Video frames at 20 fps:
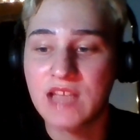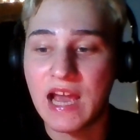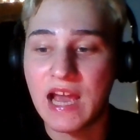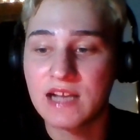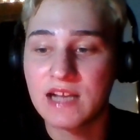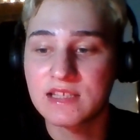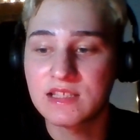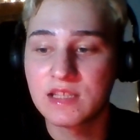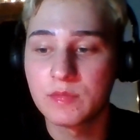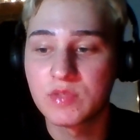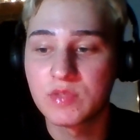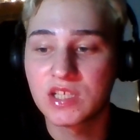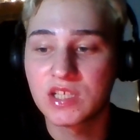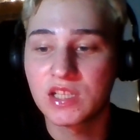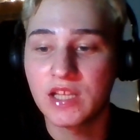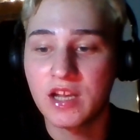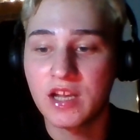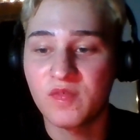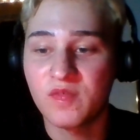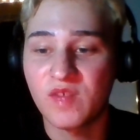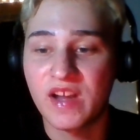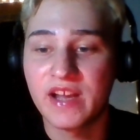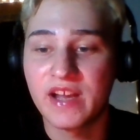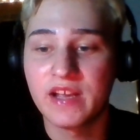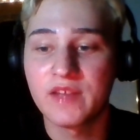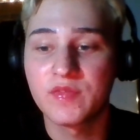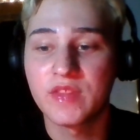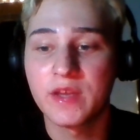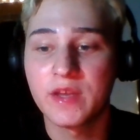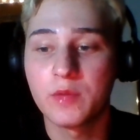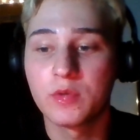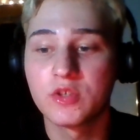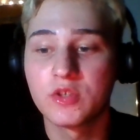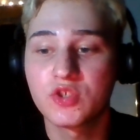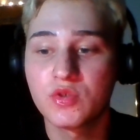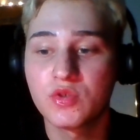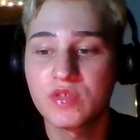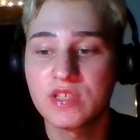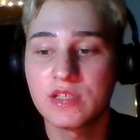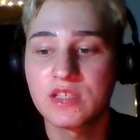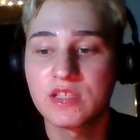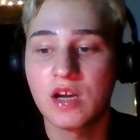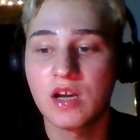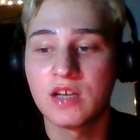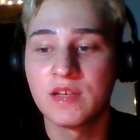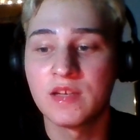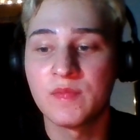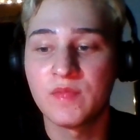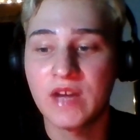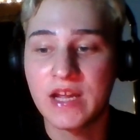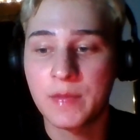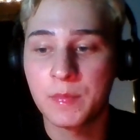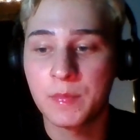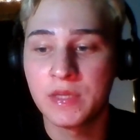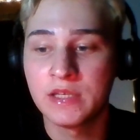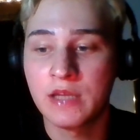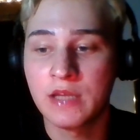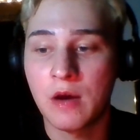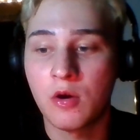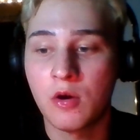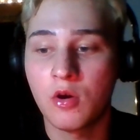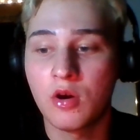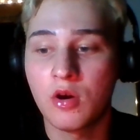asked them to clarify if they were choosing to uninvite me now